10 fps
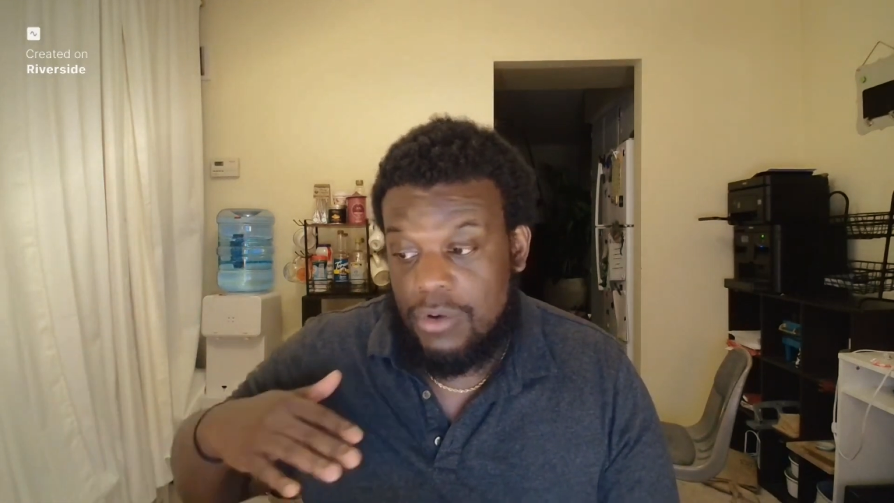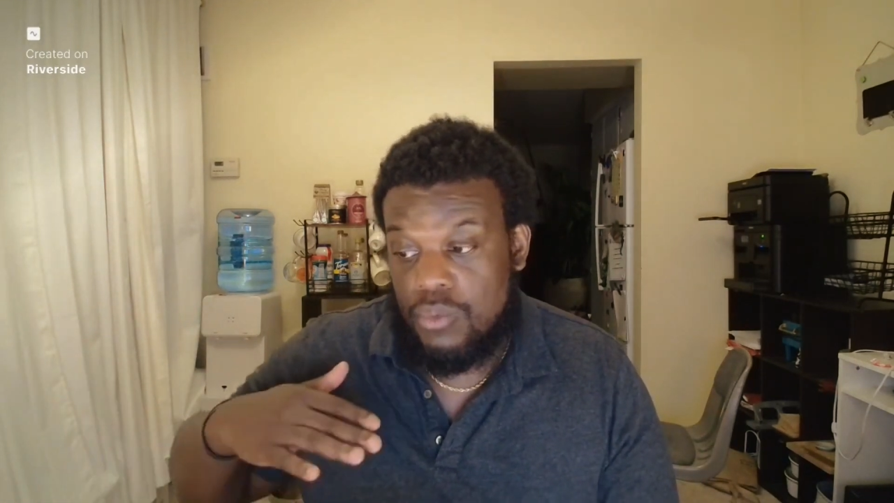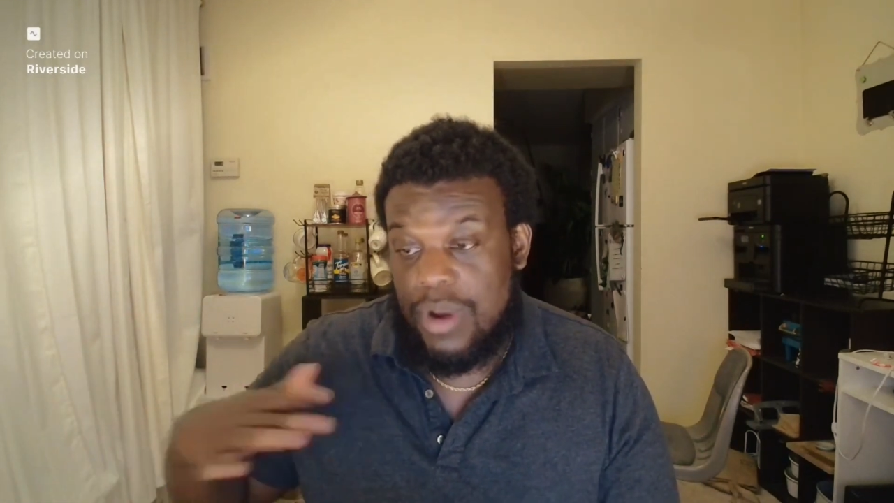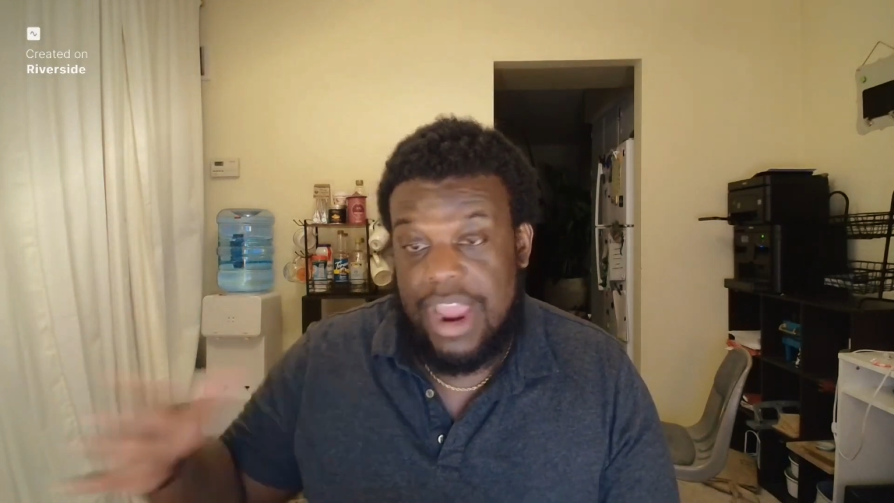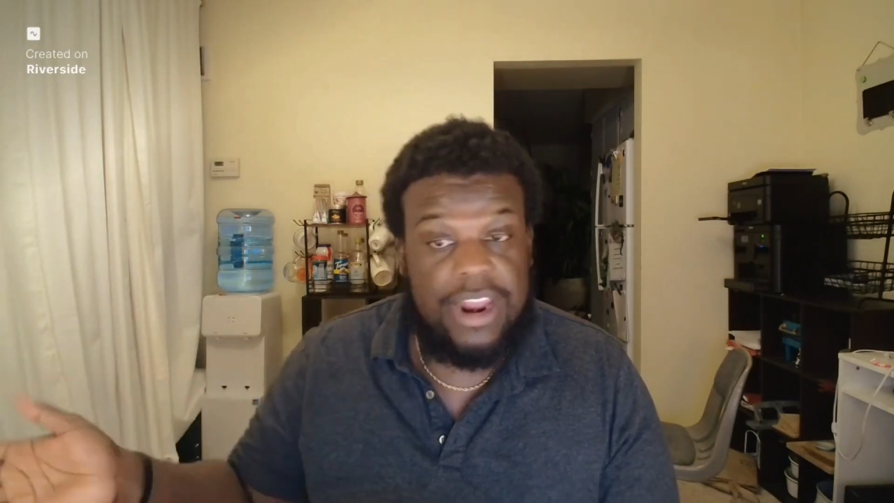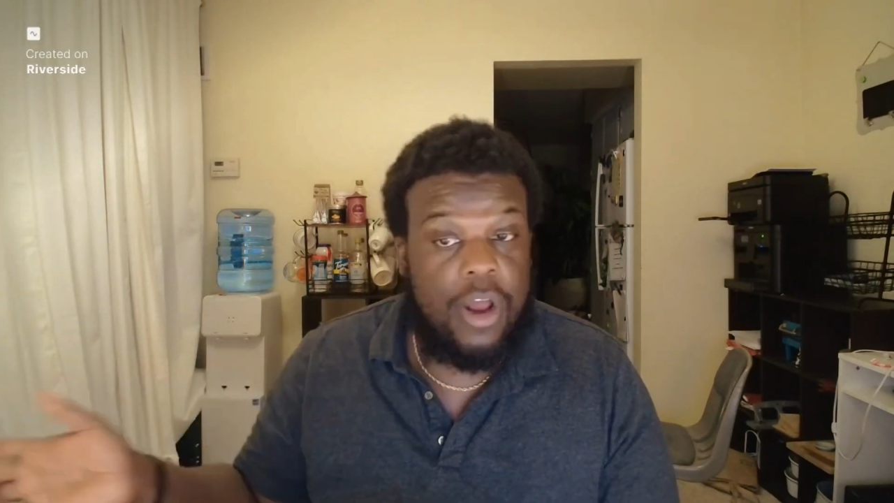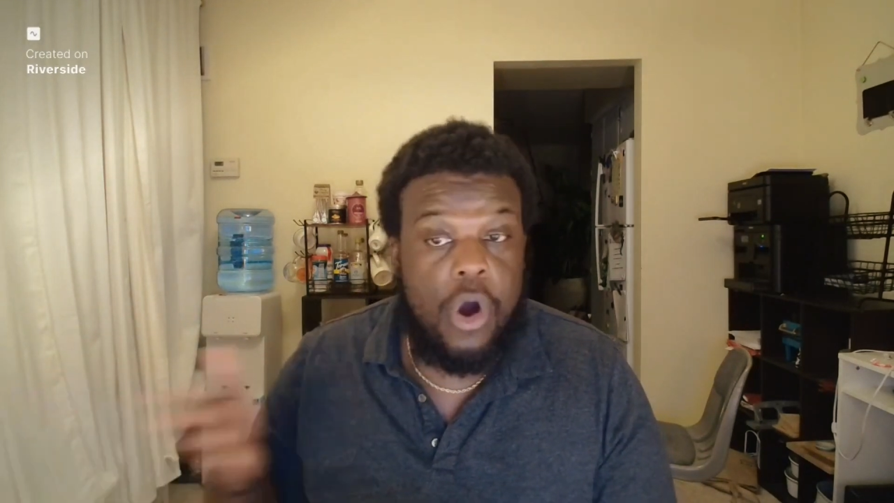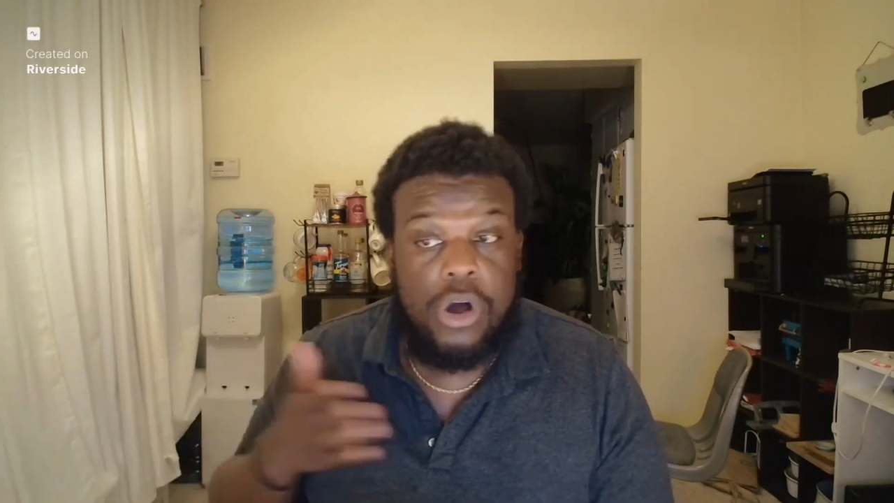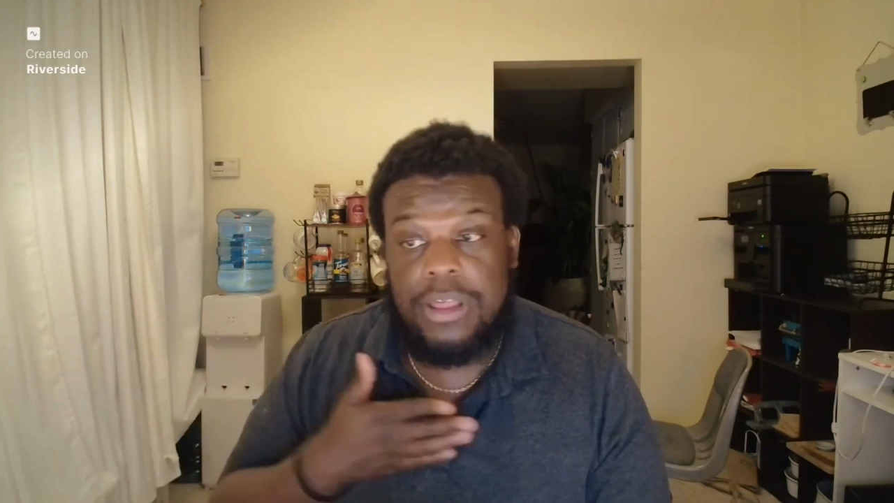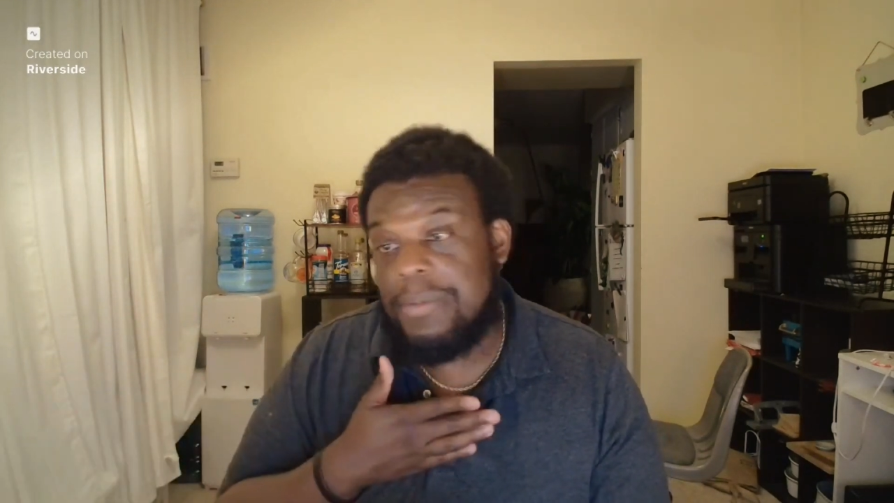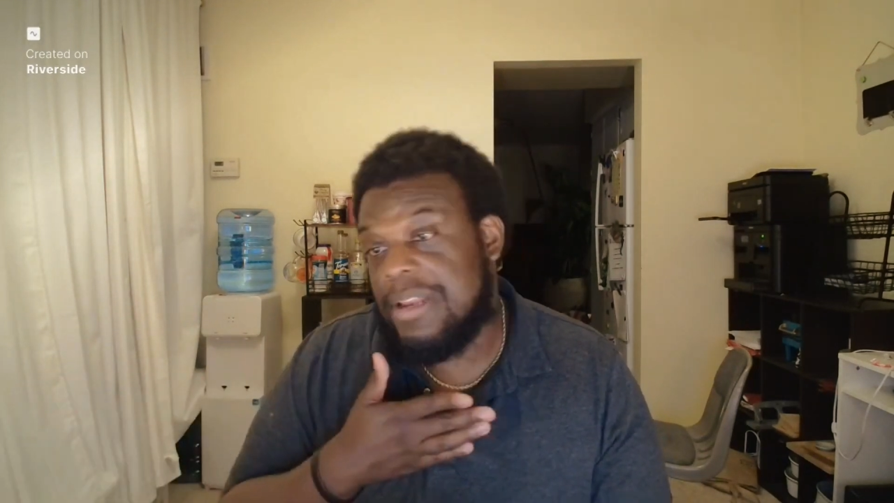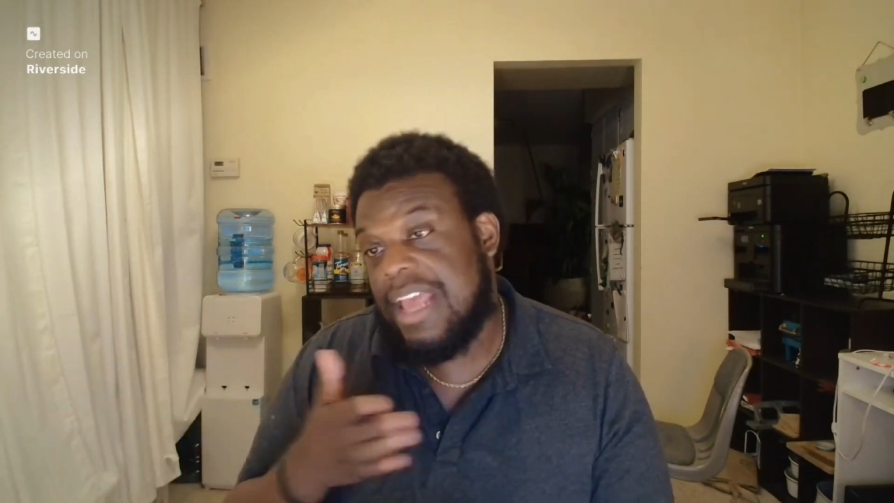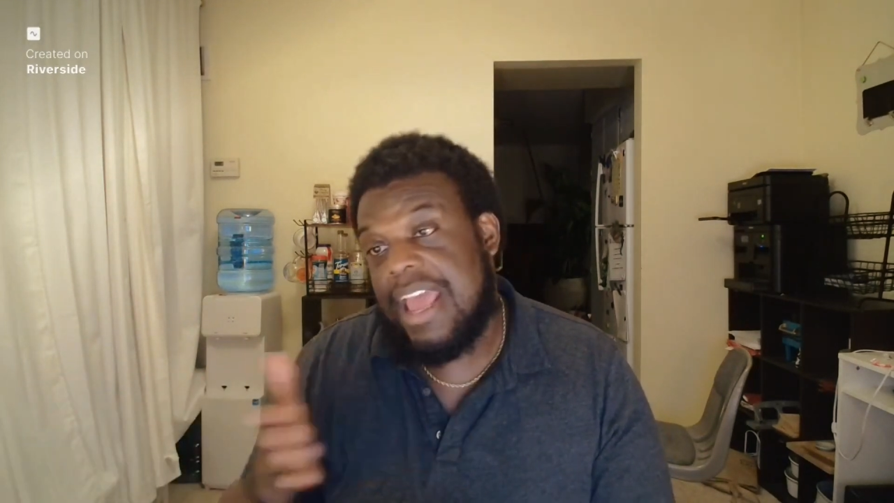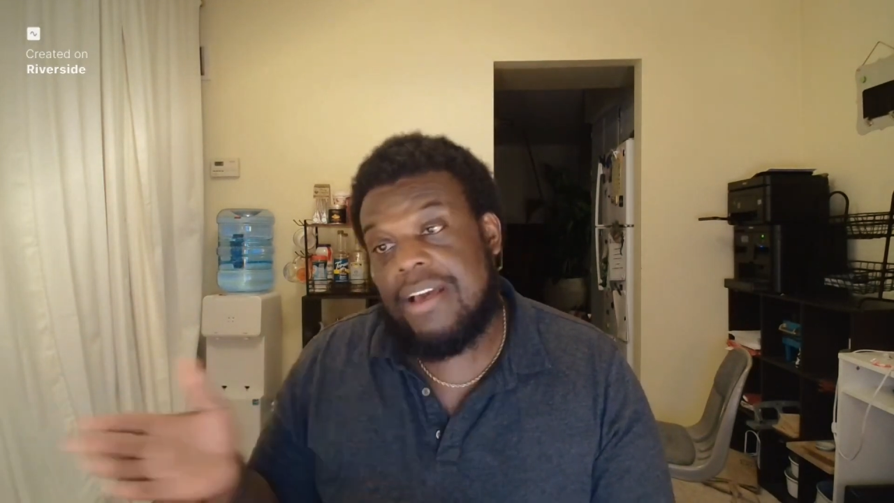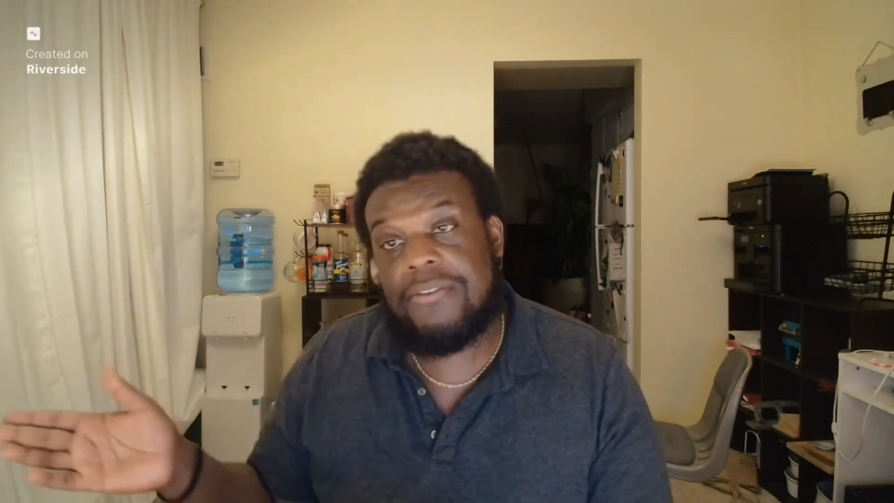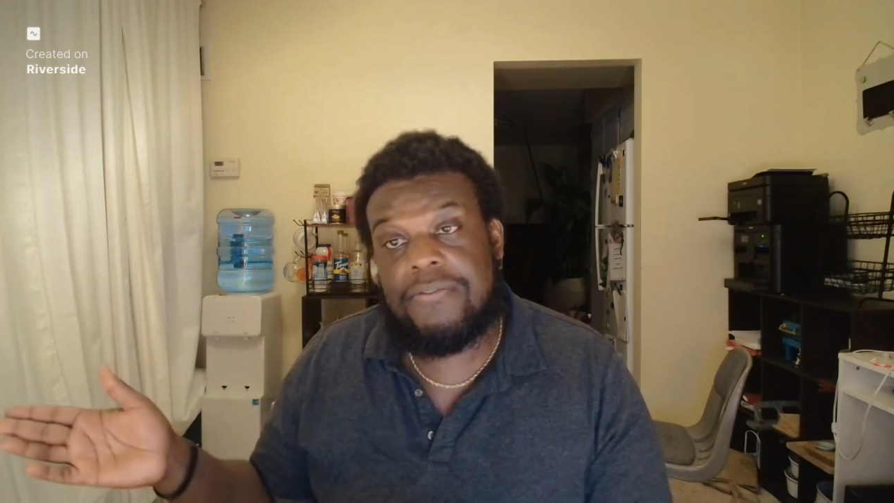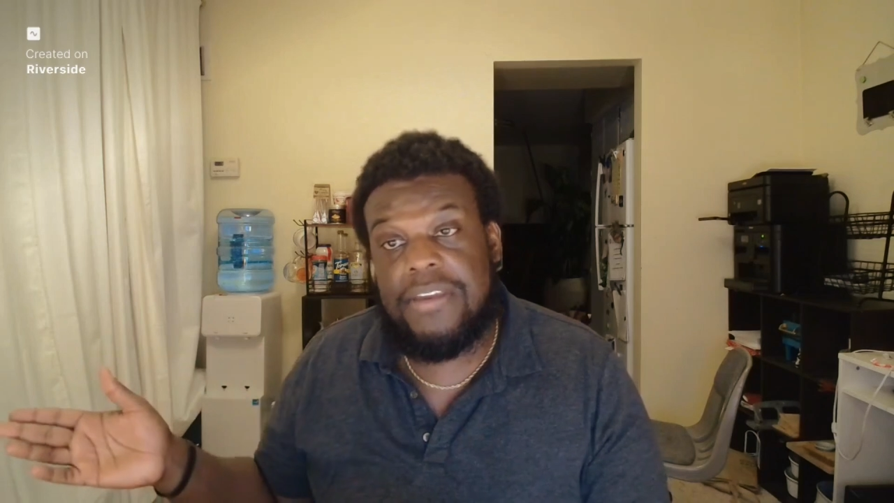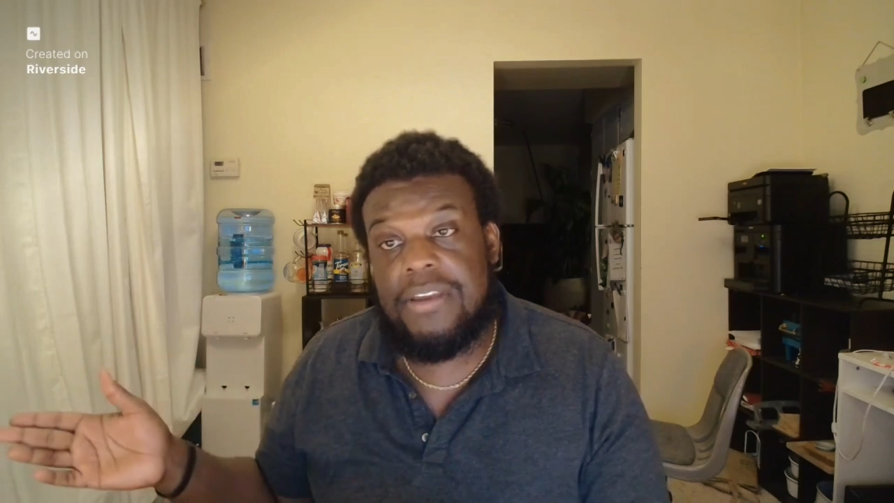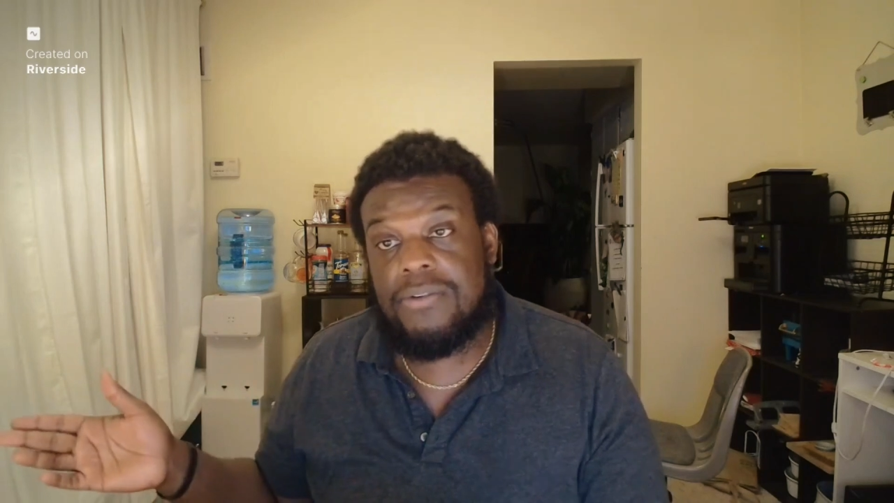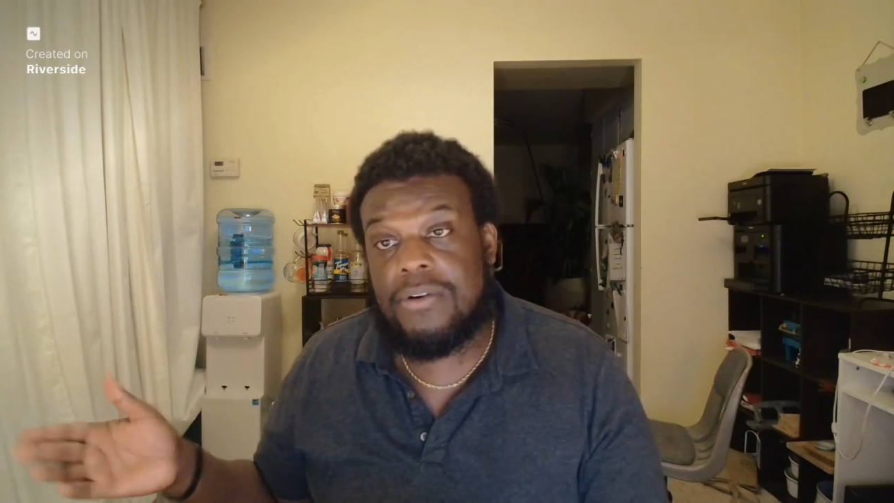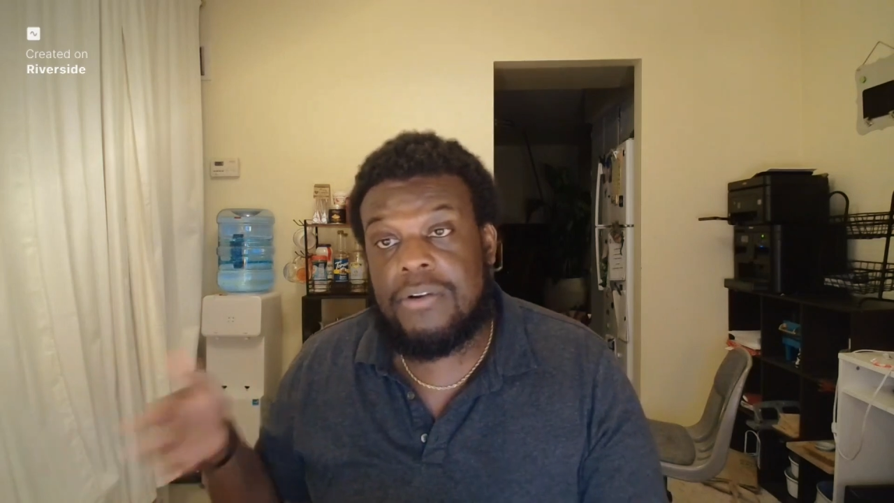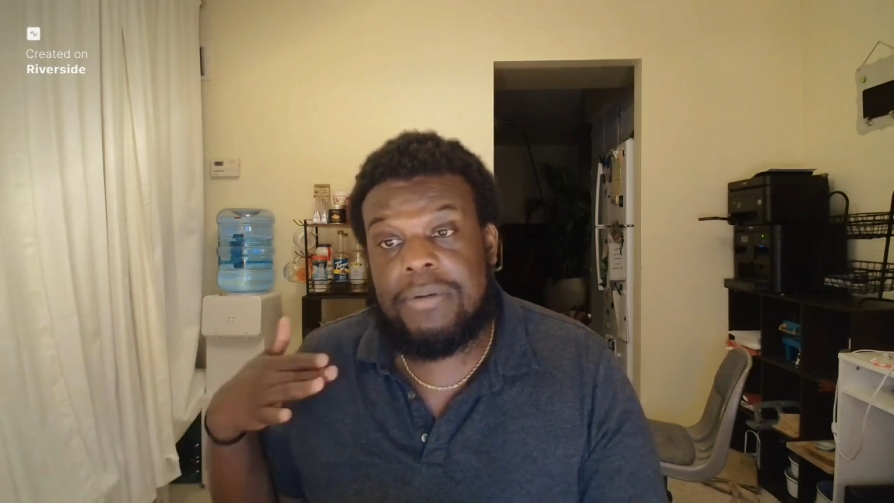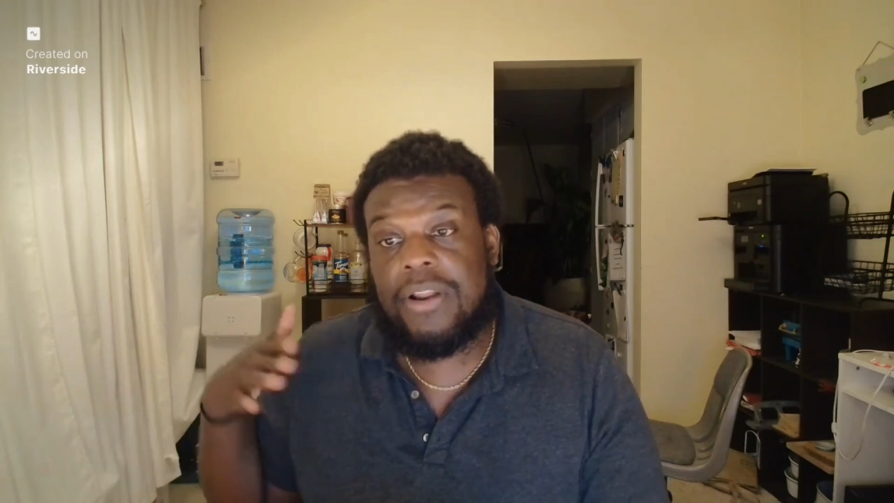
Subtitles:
ran all up and down the field on him,